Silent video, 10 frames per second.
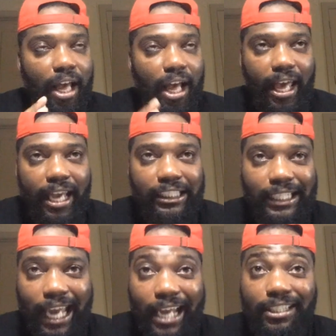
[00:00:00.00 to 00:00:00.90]

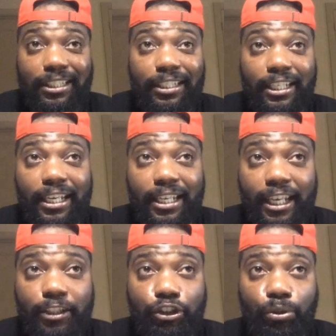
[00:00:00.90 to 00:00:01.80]
Education can
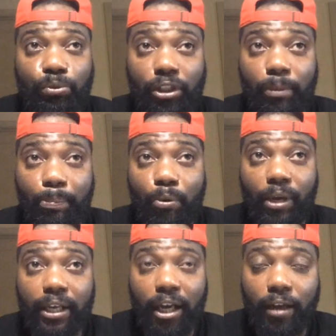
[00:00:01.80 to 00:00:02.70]
get you to the point
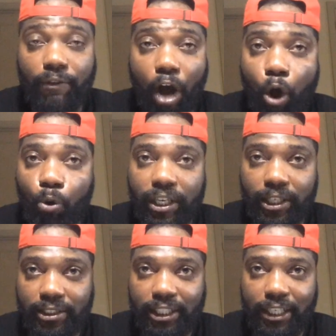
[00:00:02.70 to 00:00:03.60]
of owning a
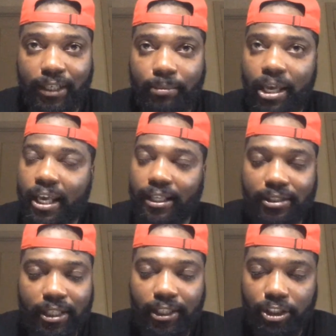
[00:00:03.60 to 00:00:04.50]
team instead
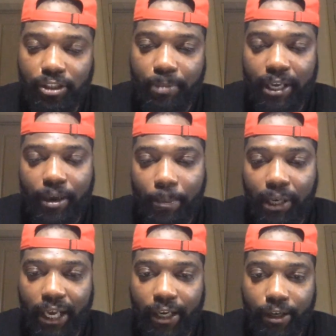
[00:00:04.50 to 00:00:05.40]
of just being a
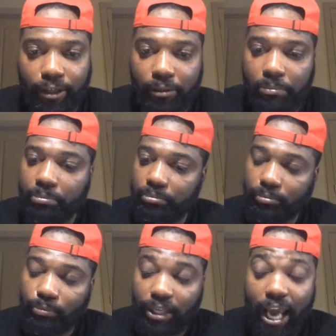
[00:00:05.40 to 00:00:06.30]
player.
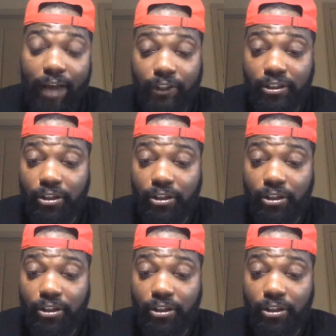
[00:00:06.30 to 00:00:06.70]
We have to start